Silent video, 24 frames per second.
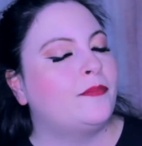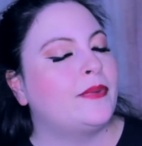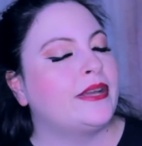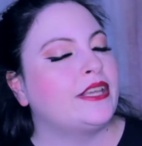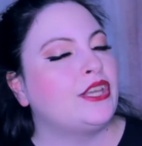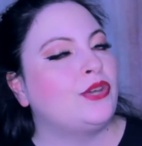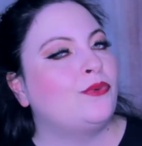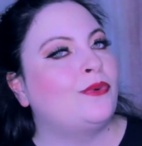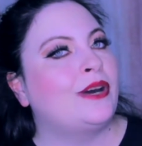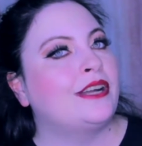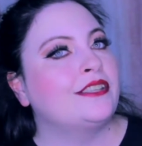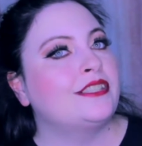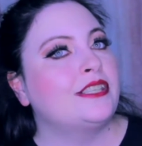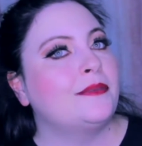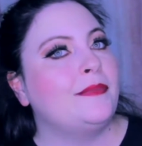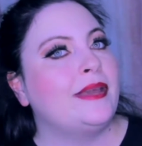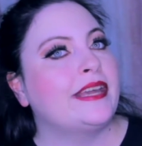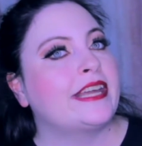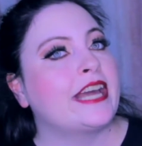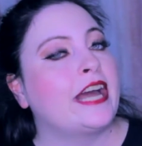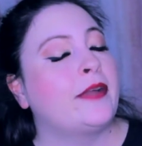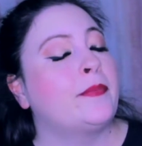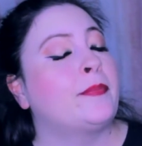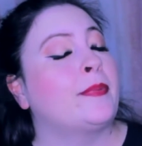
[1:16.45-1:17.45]
but you want to
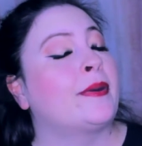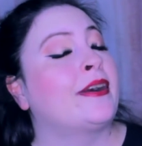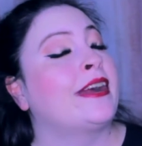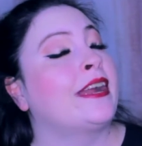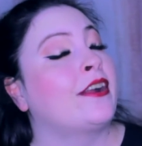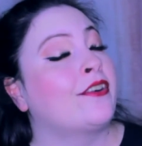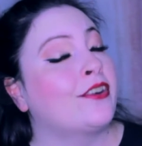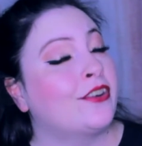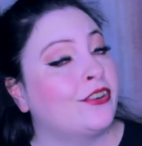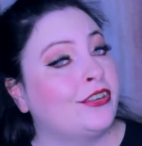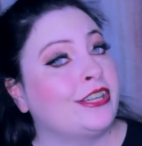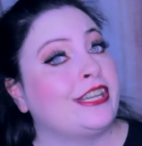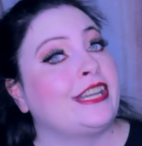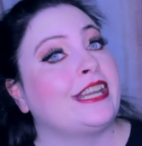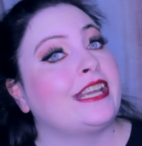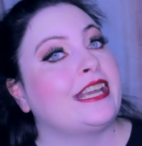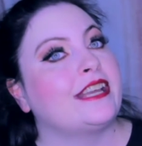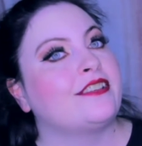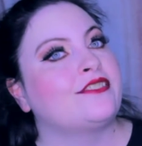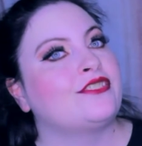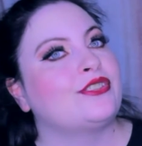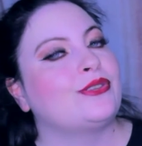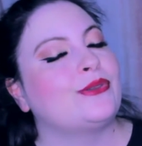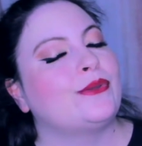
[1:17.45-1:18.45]
make a priority to
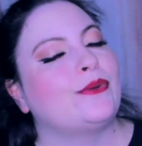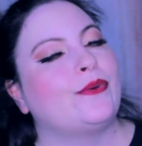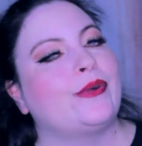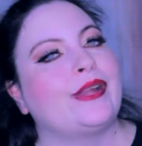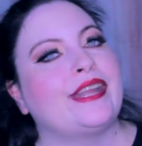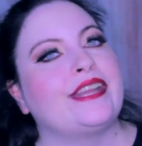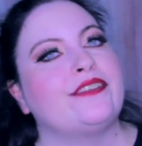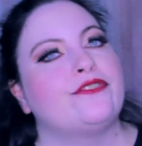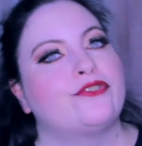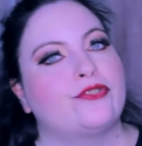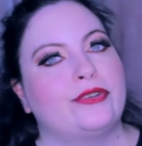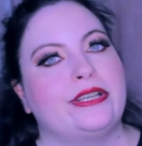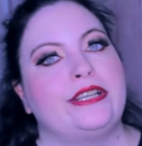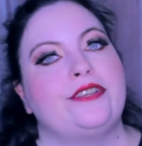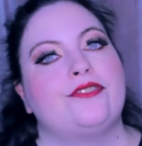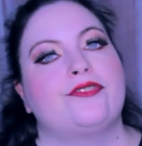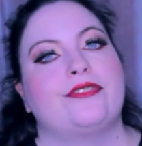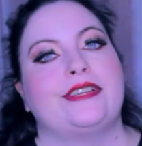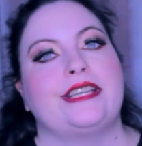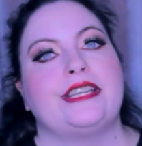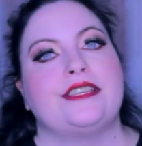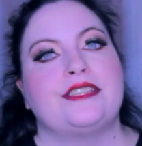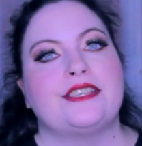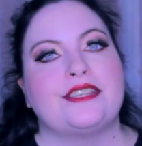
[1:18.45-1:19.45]
get to in
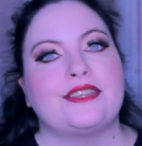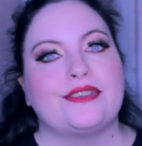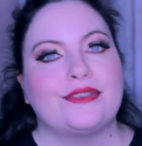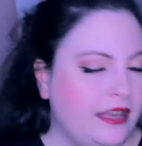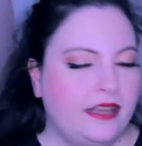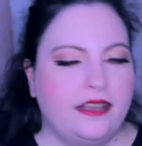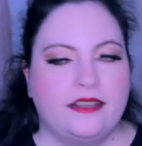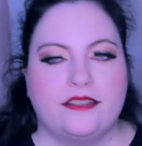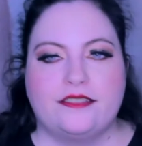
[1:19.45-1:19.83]
2022.